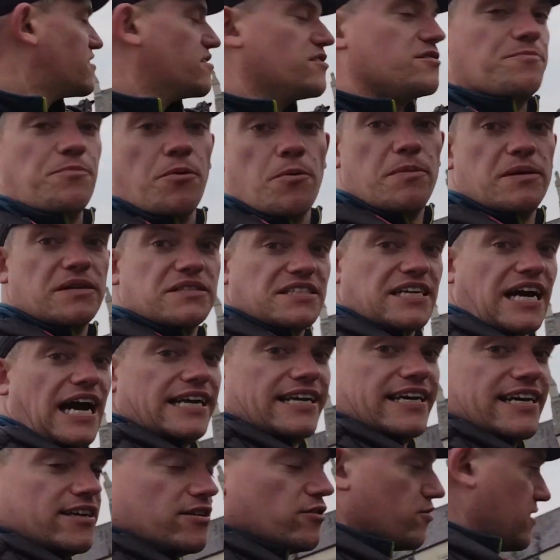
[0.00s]
there's a public sign
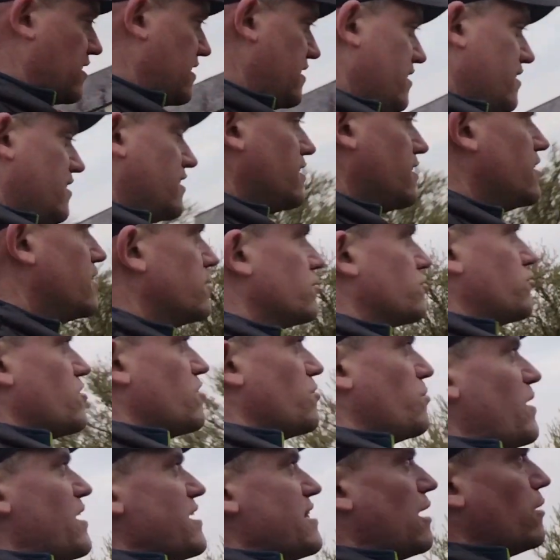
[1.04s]
here, look. So the
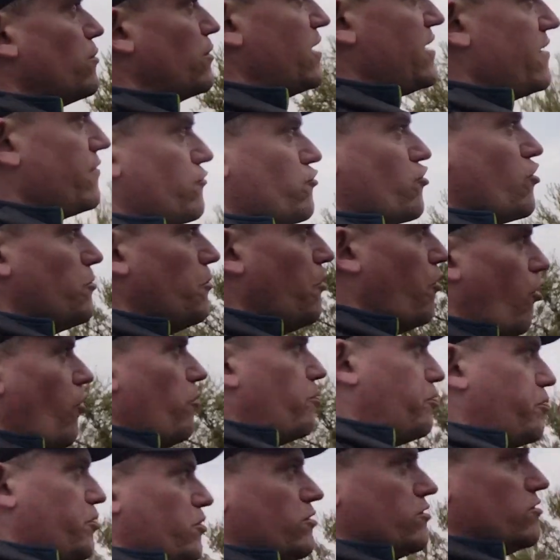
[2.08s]
way that we've come
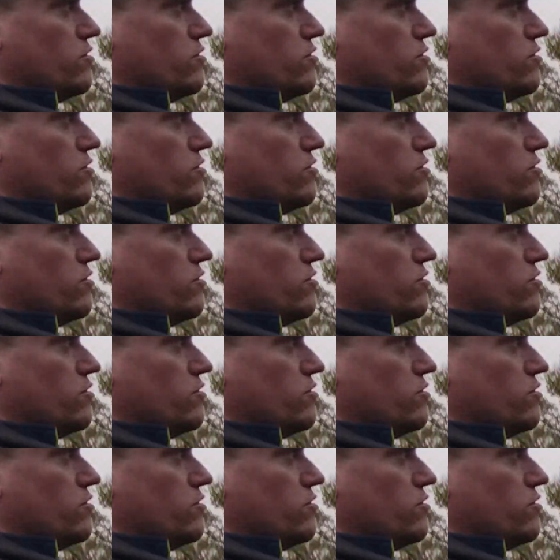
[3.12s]
up,